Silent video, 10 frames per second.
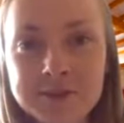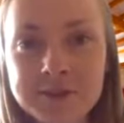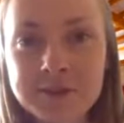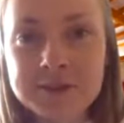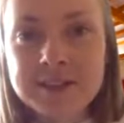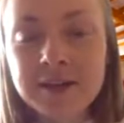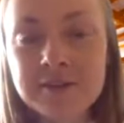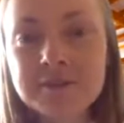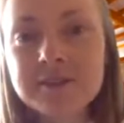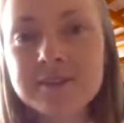to
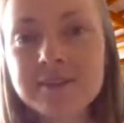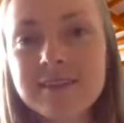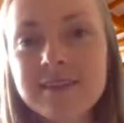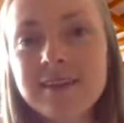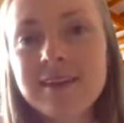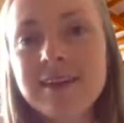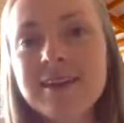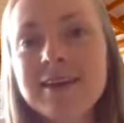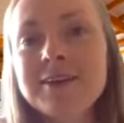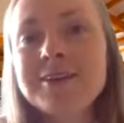yourself.
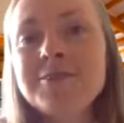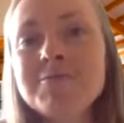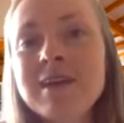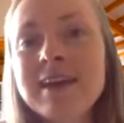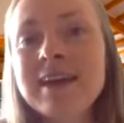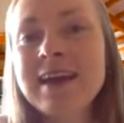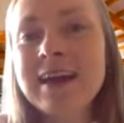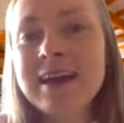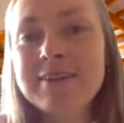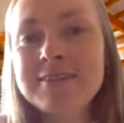You may
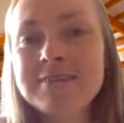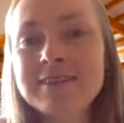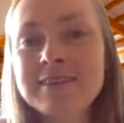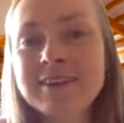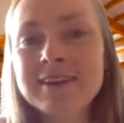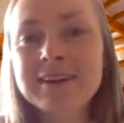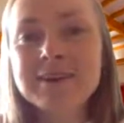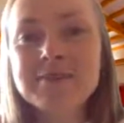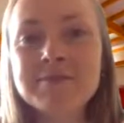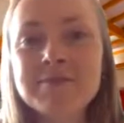have
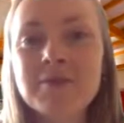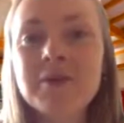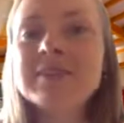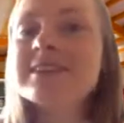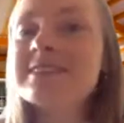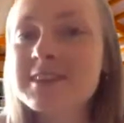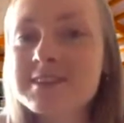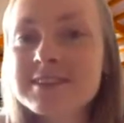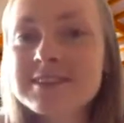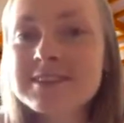more
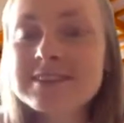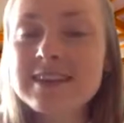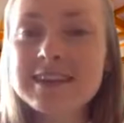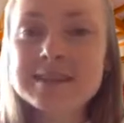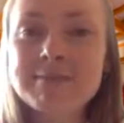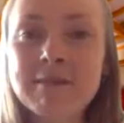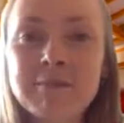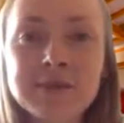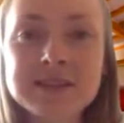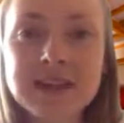discussions and spend
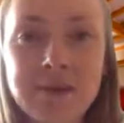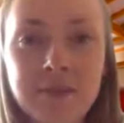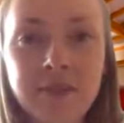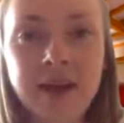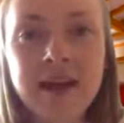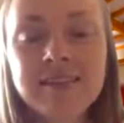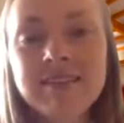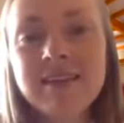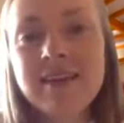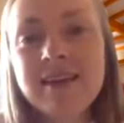more time on that,
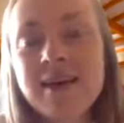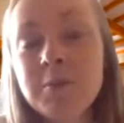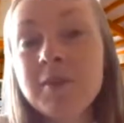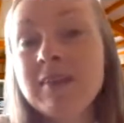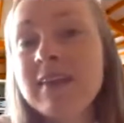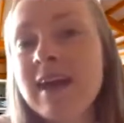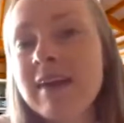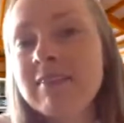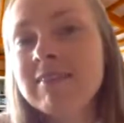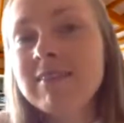but at the
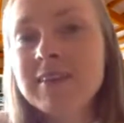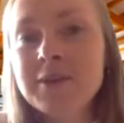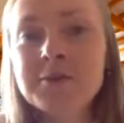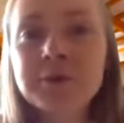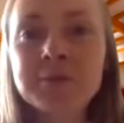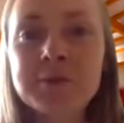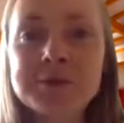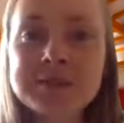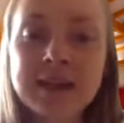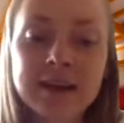end, you will
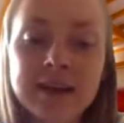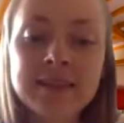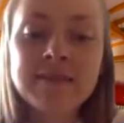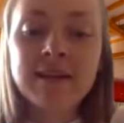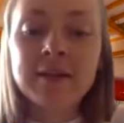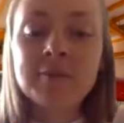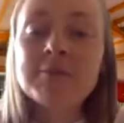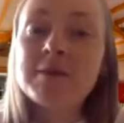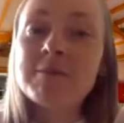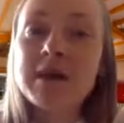most likely develop
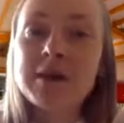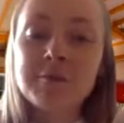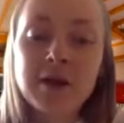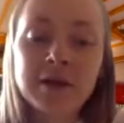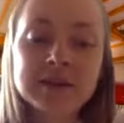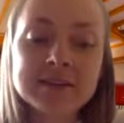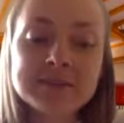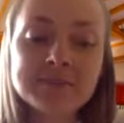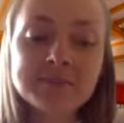a better product.